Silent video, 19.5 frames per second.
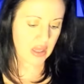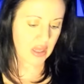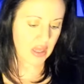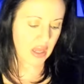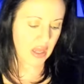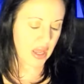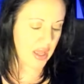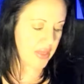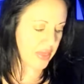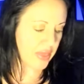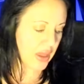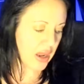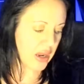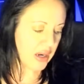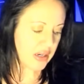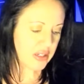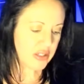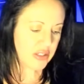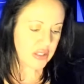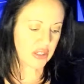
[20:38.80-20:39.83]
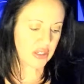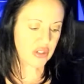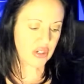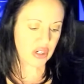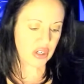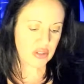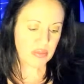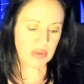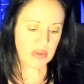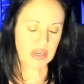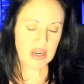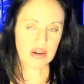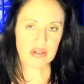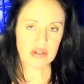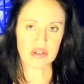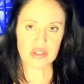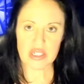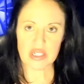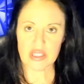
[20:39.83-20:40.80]
And that is the judgment
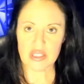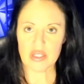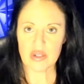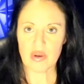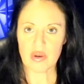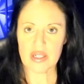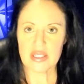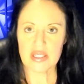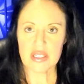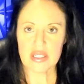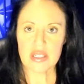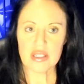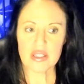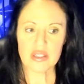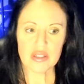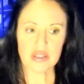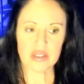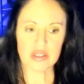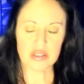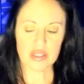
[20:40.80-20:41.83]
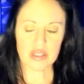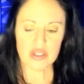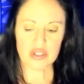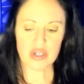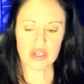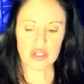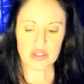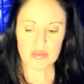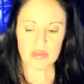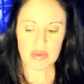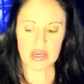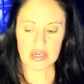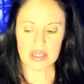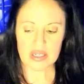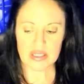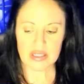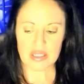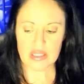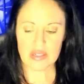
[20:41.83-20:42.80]
energy too. I see the, the judgment
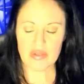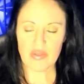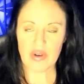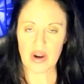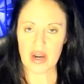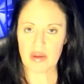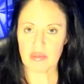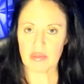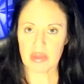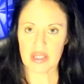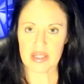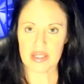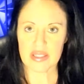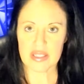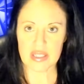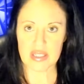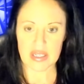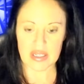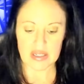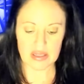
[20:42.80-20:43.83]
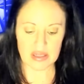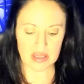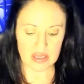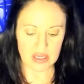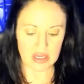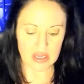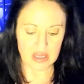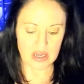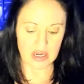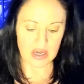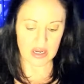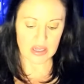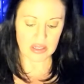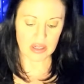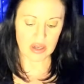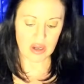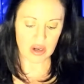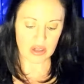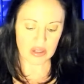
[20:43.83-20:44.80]
as a divine blessing, a,
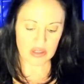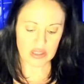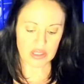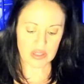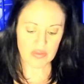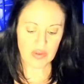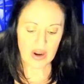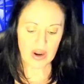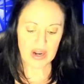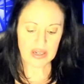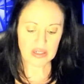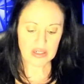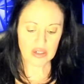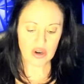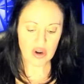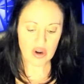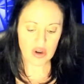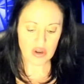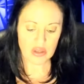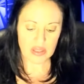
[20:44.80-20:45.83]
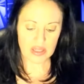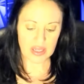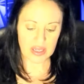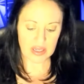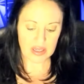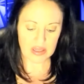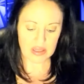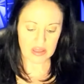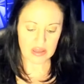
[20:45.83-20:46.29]
a divine calling.